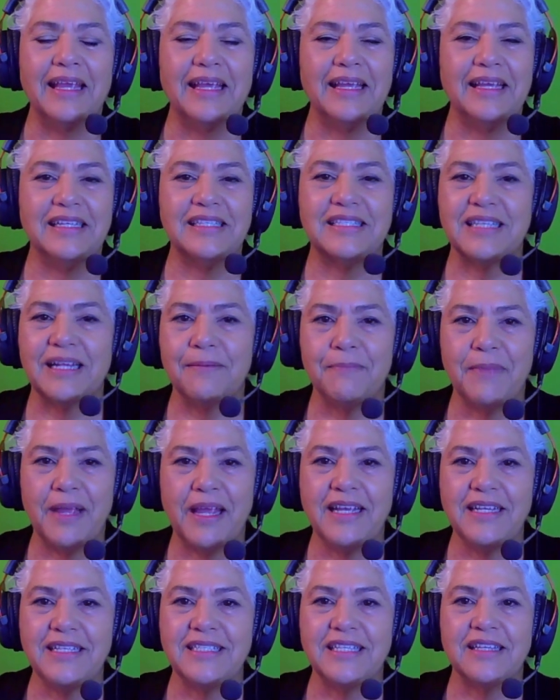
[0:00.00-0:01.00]
It's
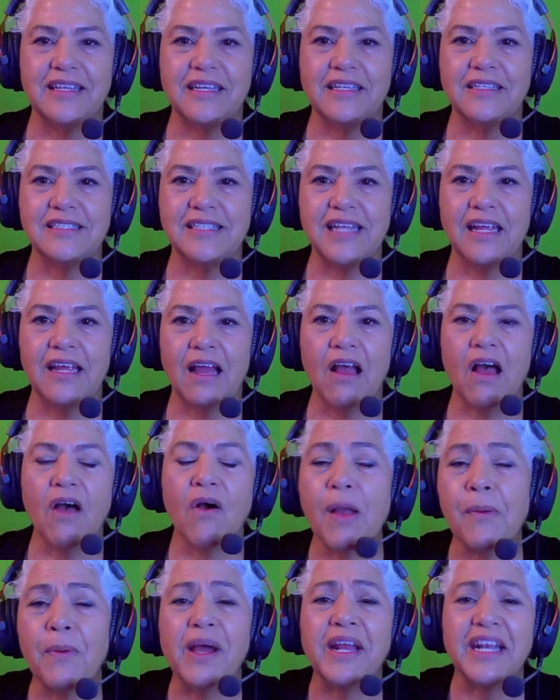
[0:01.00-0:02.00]
amazing. They'll say,
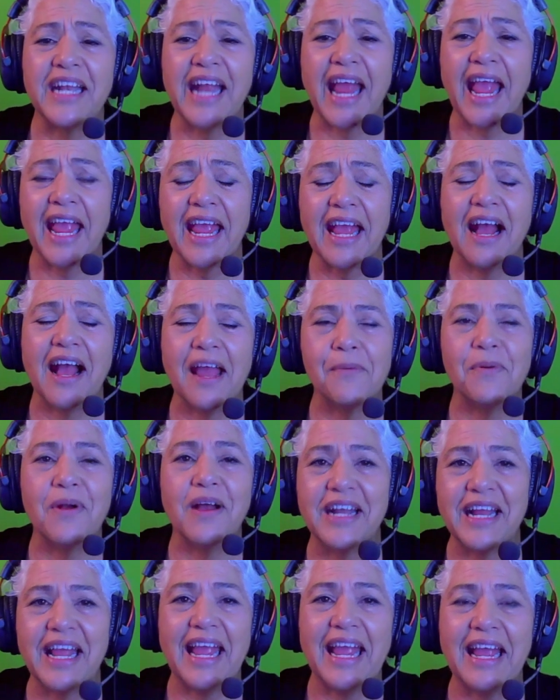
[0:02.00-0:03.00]
oh, I want an AI, I want
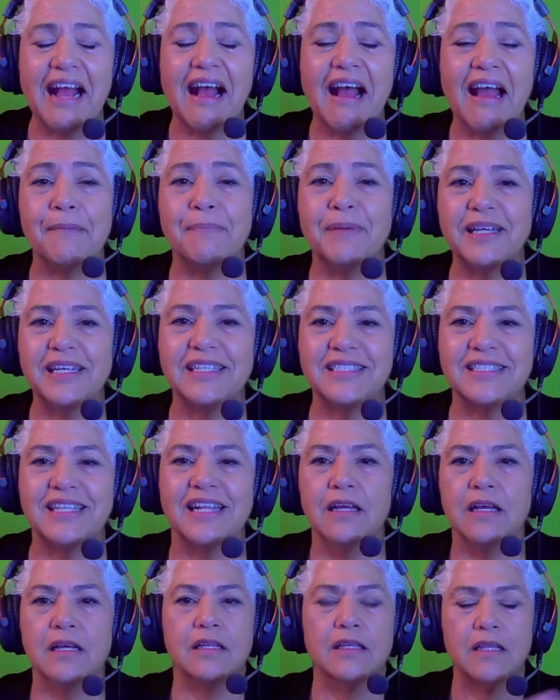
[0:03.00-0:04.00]
an AI, because
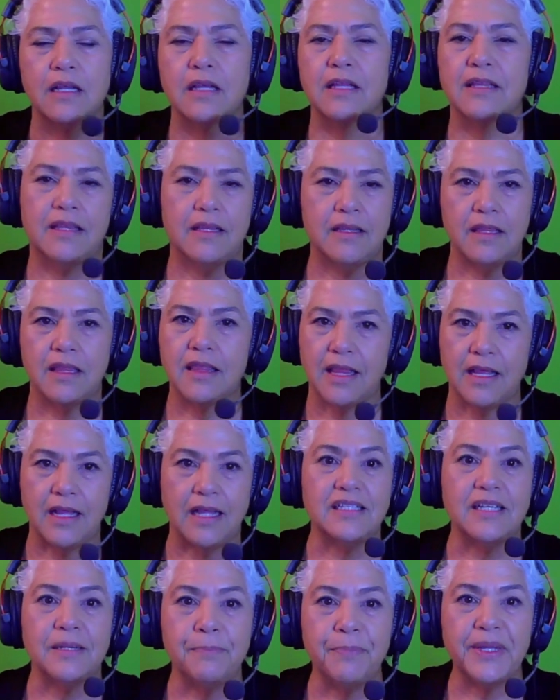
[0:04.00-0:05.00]

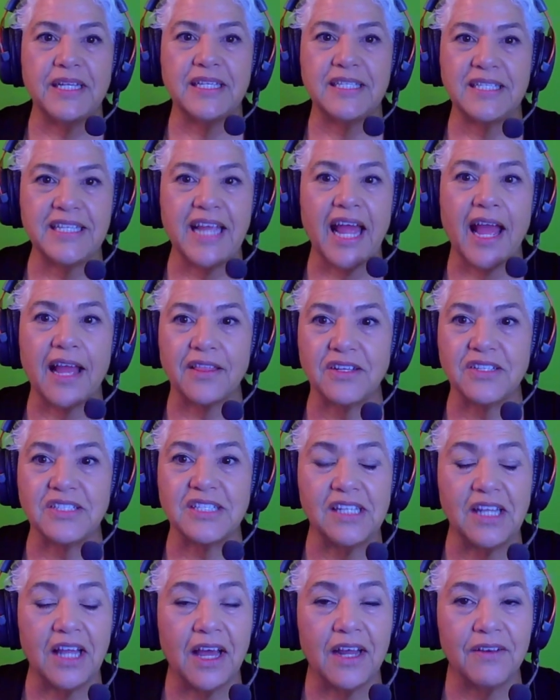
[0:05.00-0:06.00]
that's a big stack. There's
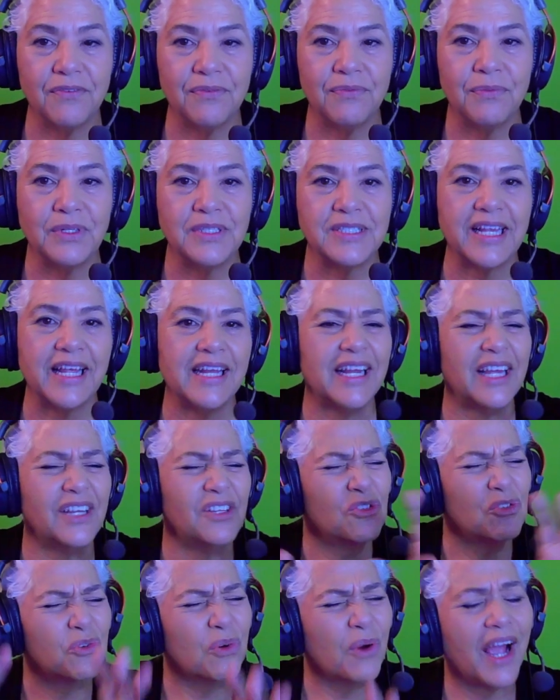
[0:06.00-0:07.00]
a lot of words. And I
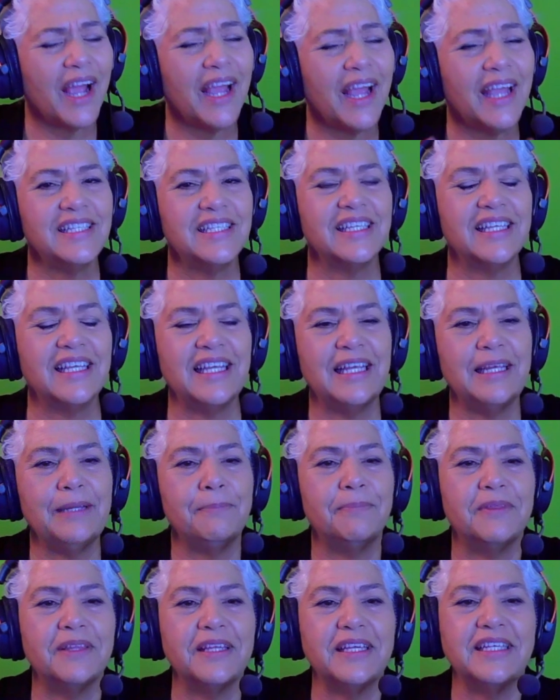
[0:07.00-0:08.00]
try to keep
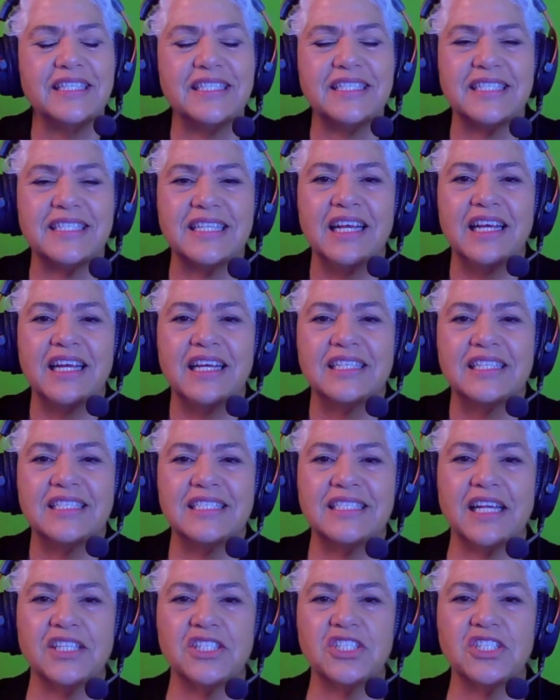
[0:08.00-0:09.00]
these
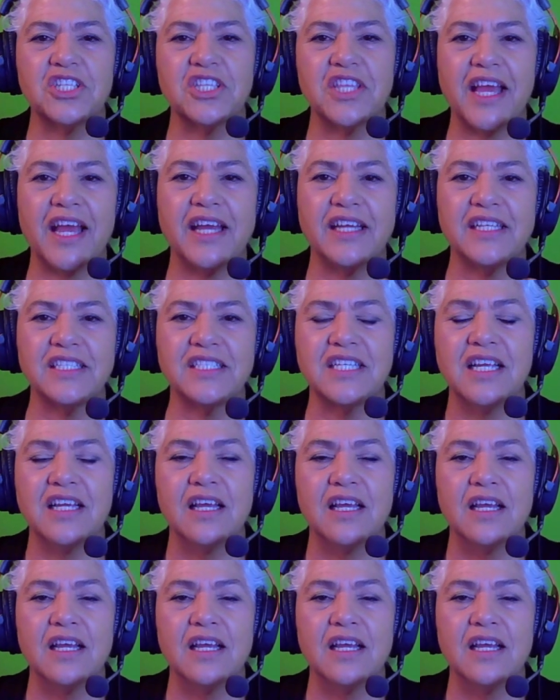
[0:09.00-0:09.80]
such that